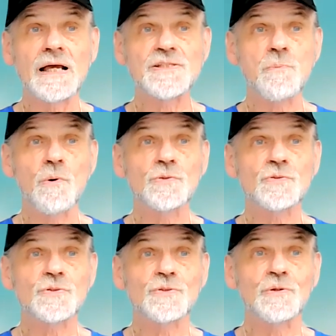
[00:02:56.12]
And I
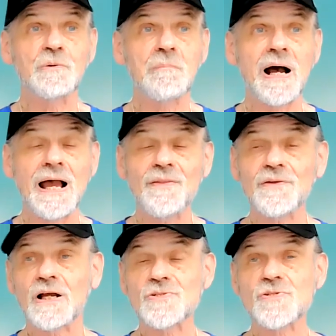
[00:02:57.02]
spoke to my
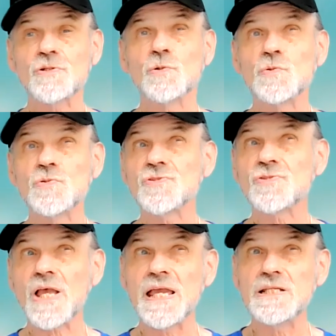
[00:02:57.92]
other cousin,
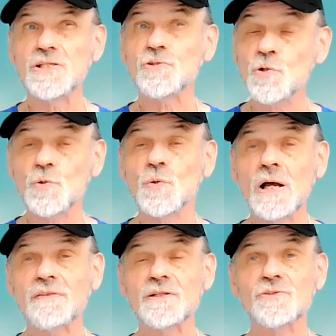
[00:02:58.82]
who's
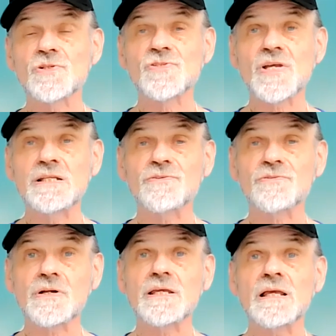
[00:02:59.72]
82, I think turns
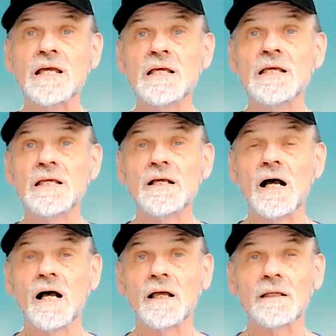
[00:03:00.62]
83
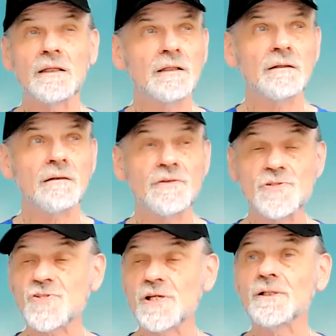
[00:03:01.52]
uh,
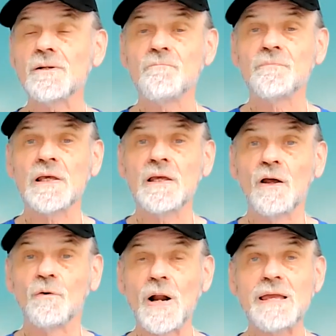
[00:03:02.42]
this year,
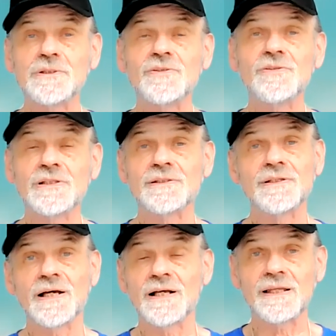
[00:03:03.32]
Raymond, and